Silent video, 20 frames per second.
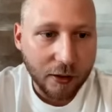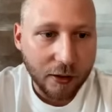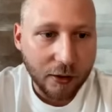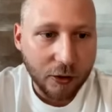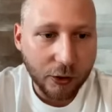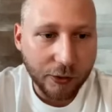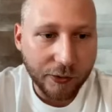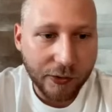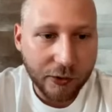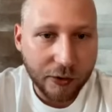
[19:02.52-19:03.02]

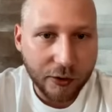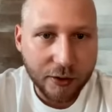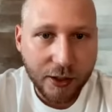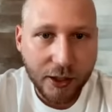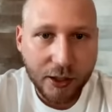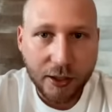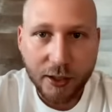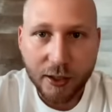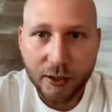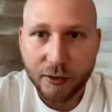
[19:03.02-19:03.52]
Consider
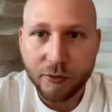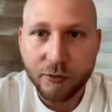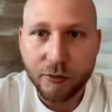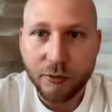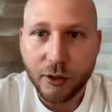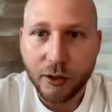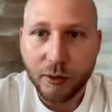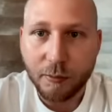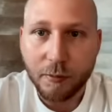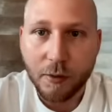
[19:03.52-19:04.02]
delegating to
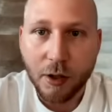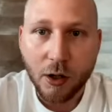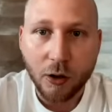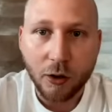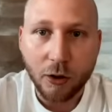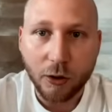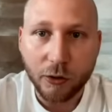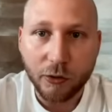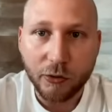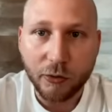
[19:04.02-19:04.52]
him
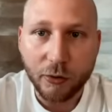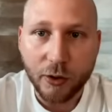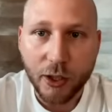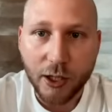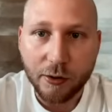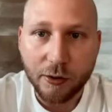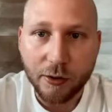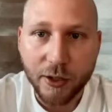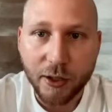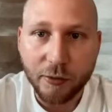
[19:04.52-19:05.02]
also on
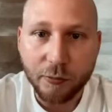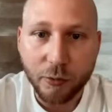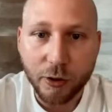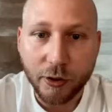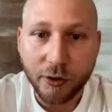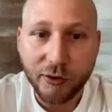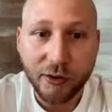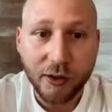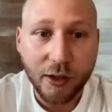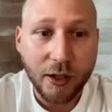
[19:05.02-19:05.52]
other
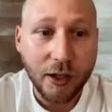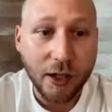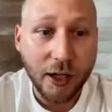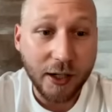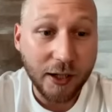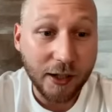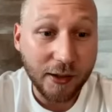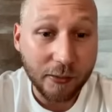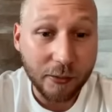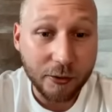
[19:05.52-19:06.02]
networks. And
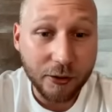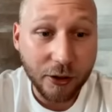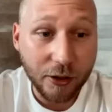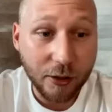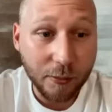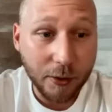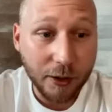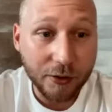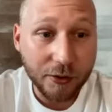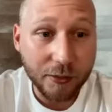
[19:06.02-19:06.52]
as we talk
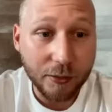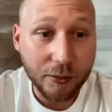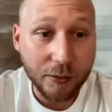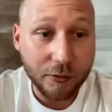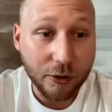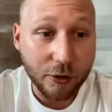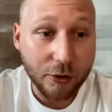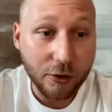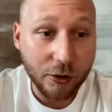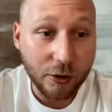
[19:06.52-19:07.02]
about the
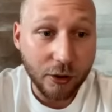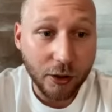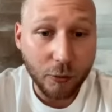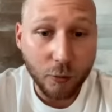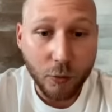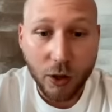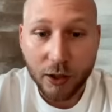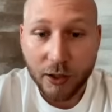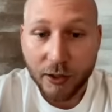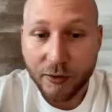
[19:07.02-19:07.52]
tutorial
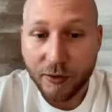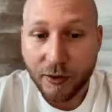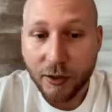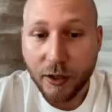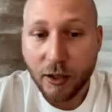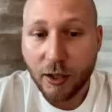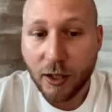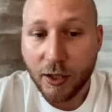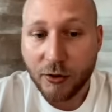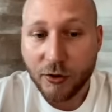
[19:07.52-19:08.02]
wallet,
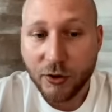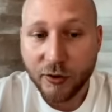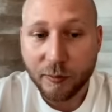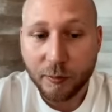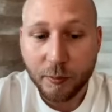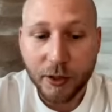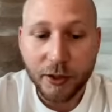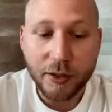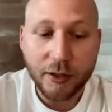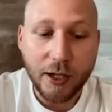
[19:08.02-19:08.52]
I just
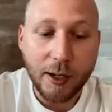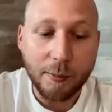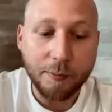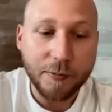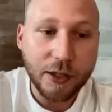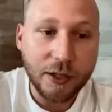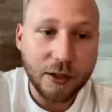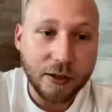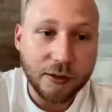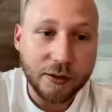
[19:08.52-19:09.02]
made an
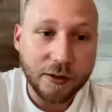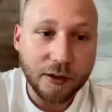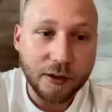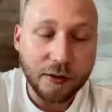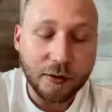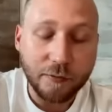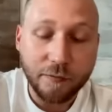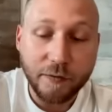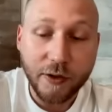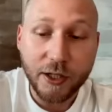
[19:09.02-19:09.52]
updated
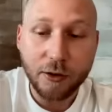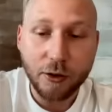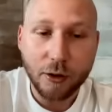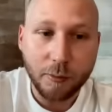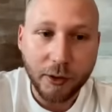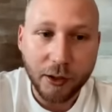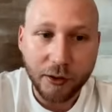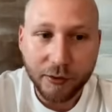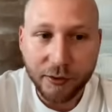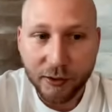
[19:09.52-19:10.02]
video
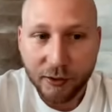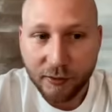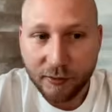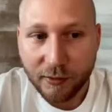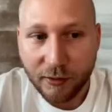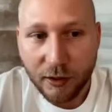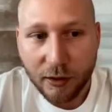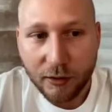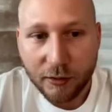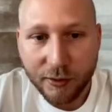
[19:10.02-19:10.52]
about this.
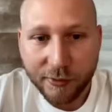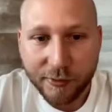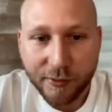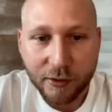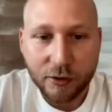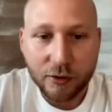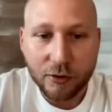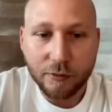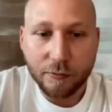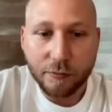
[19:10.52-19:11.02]
Let's
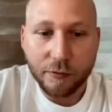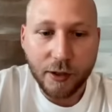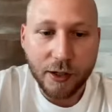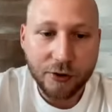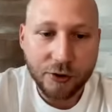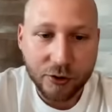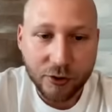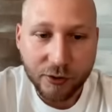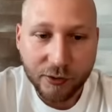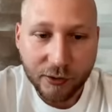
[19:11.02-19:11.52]
actually
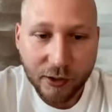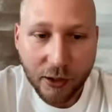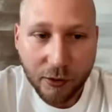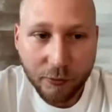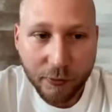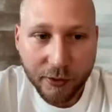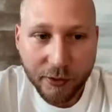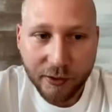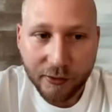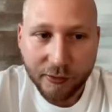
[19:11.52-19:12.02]
refresh this now
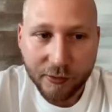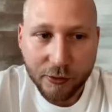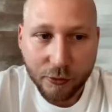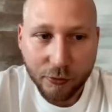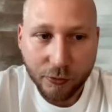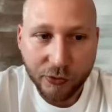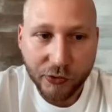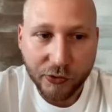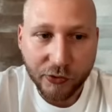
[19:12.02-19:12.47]
with this new